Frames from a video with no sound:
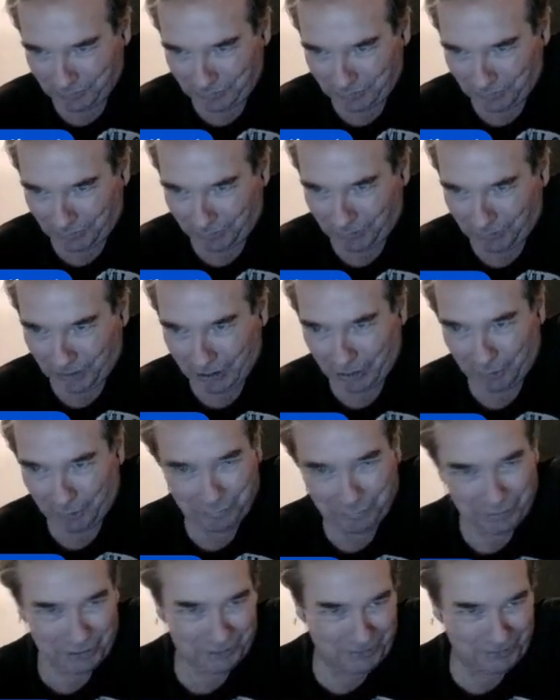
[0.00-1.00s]
all hell
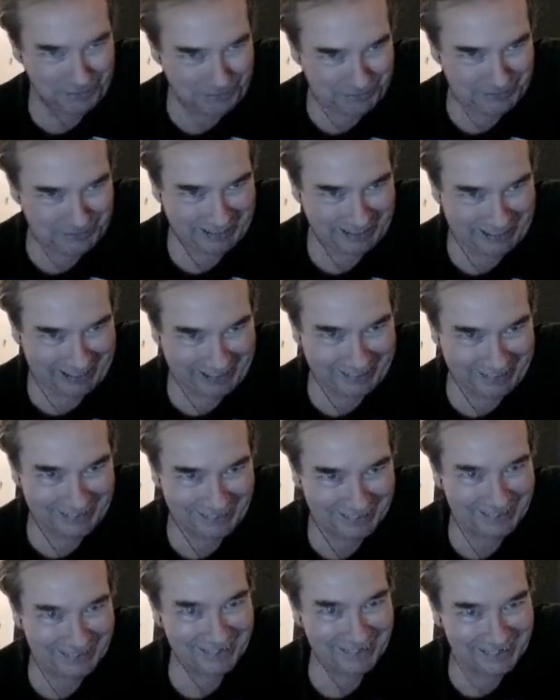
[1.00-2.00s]
broke loose again,
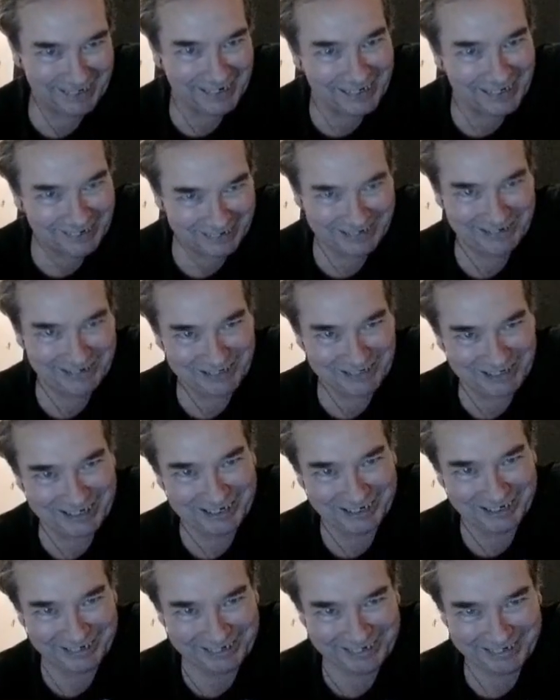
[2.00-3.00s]
which was
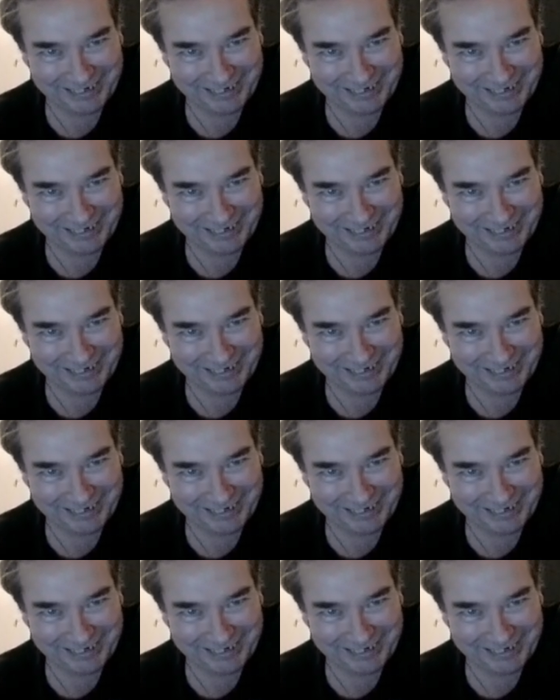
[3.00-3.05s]
good.